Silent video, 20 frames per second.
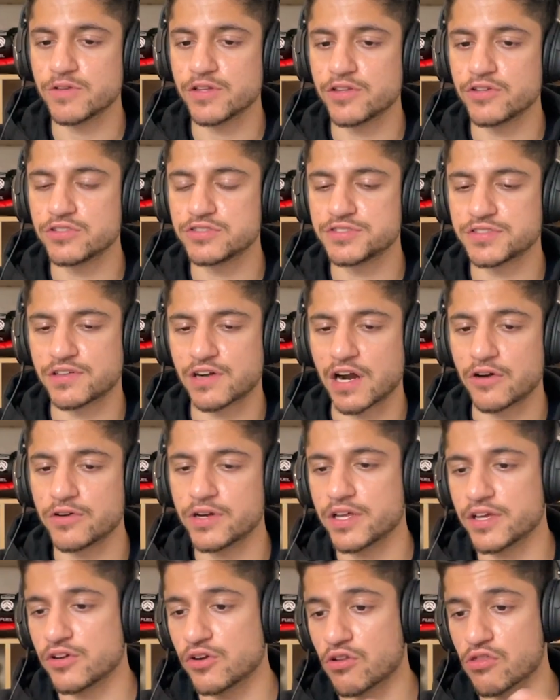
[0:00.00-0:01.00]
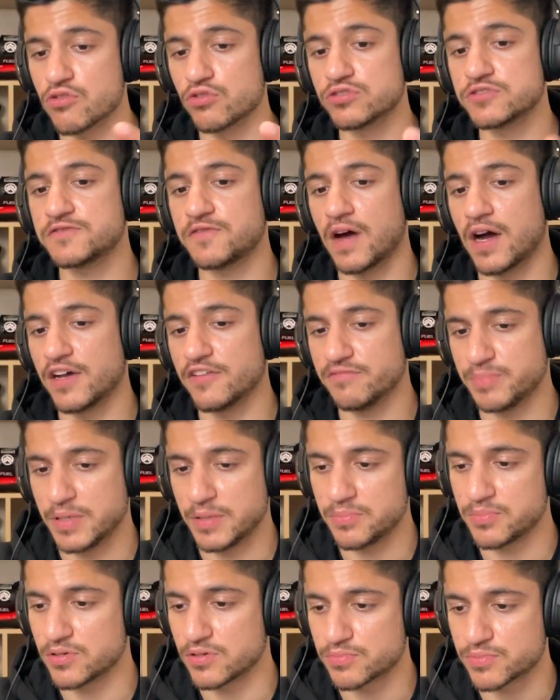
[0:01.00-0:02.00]
your surrounding or those five
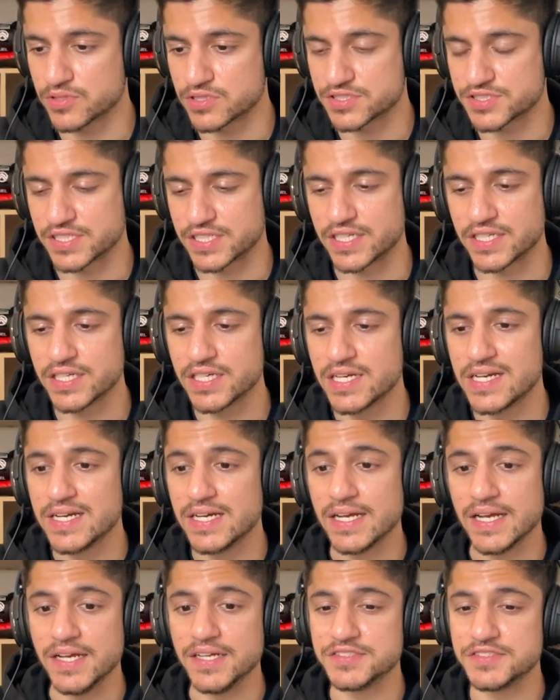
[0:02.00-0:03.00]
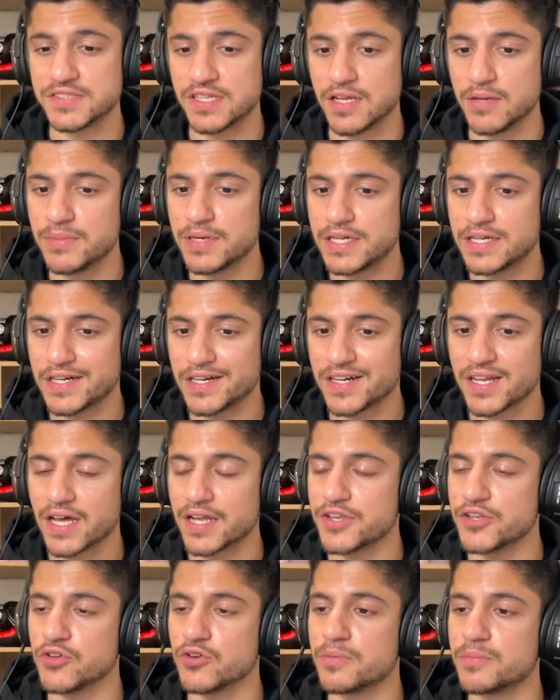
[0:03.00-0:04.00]
people per se is limited,
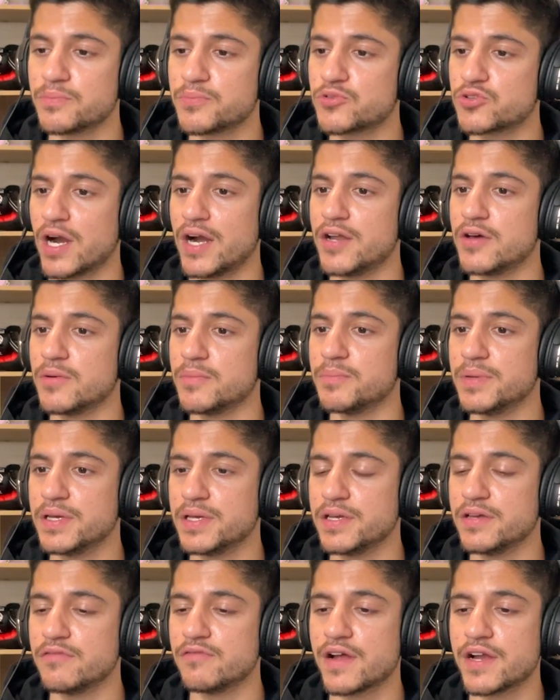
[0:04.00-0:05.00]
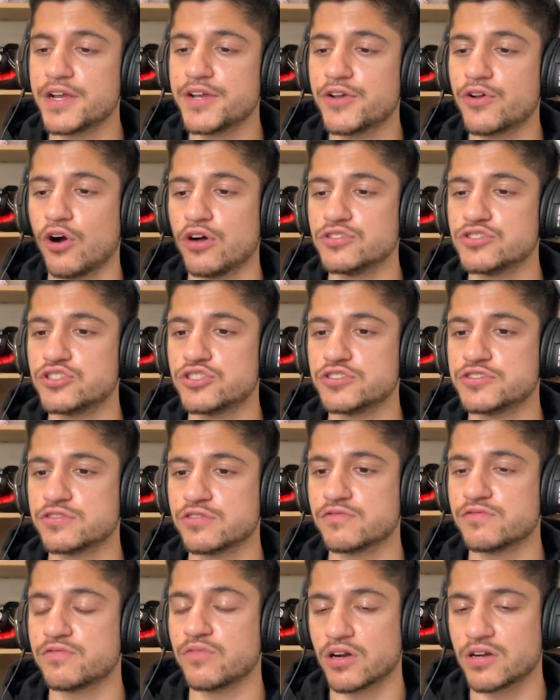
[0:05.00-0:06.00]
and you're trying to be very conscious
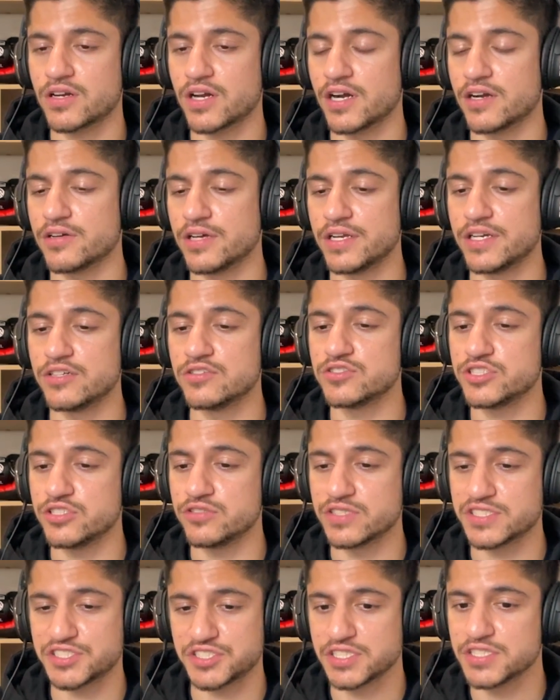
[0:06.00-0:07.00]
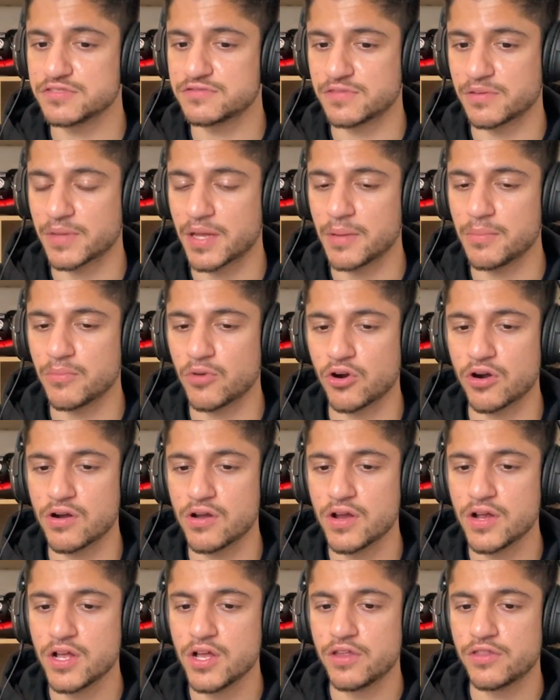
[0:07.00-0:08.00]
of what kind of energy you exchange from them or
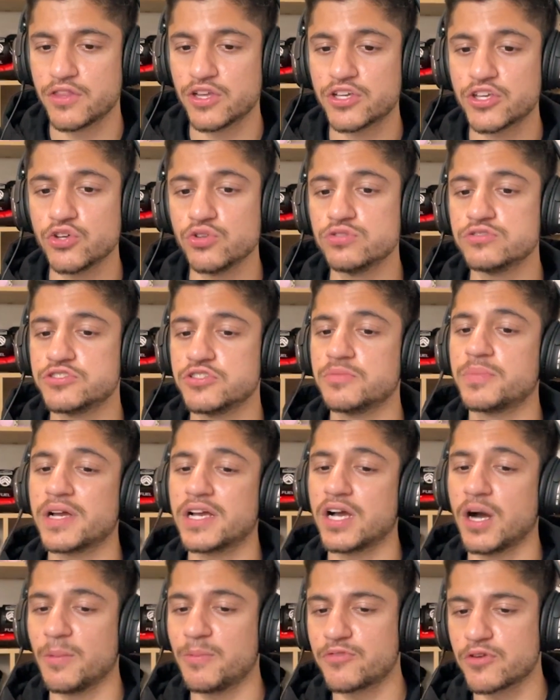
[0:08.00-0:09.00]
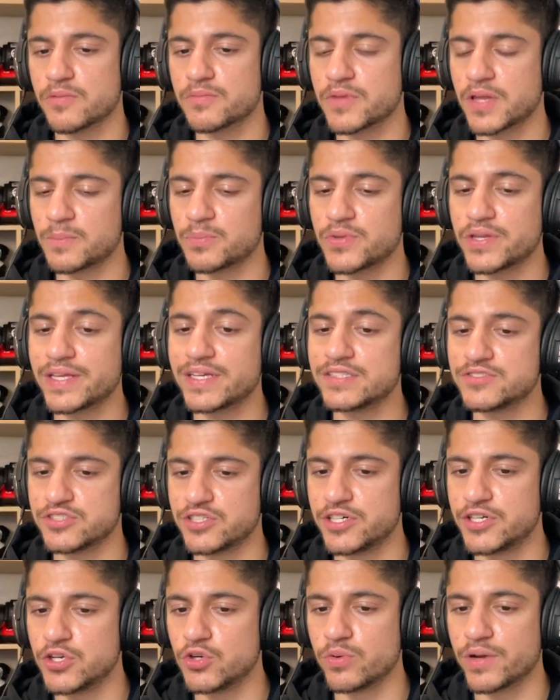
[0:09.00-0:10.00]
the cues you pick up from them, things they're
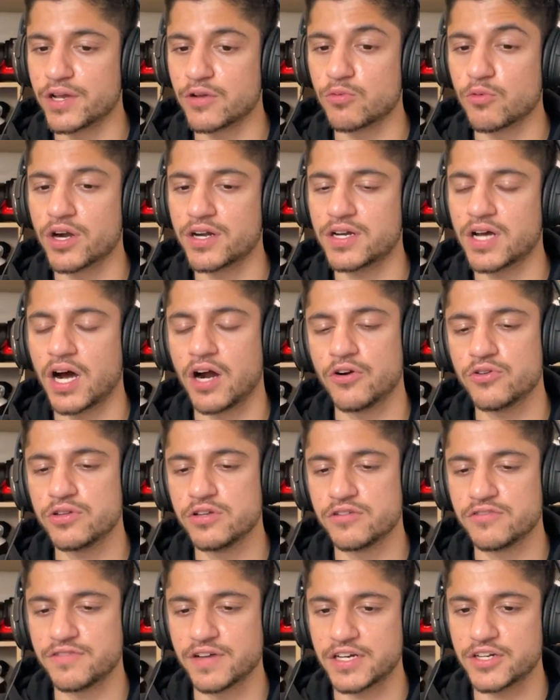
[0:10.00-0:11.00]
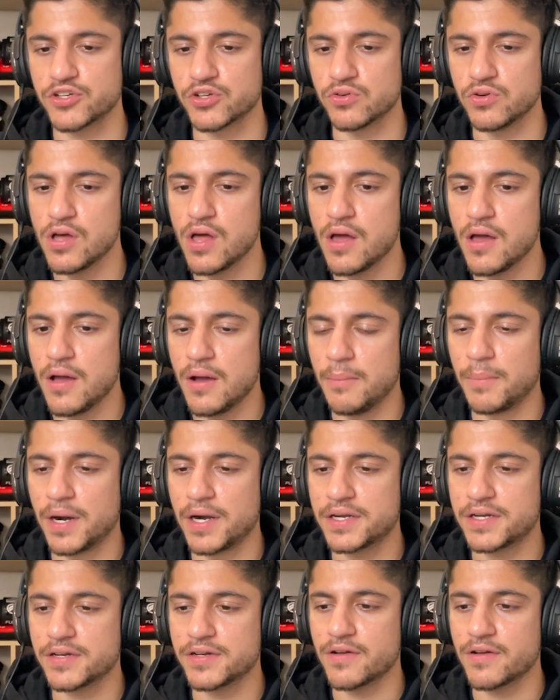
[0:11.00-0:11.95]
doing, how do they affect you. But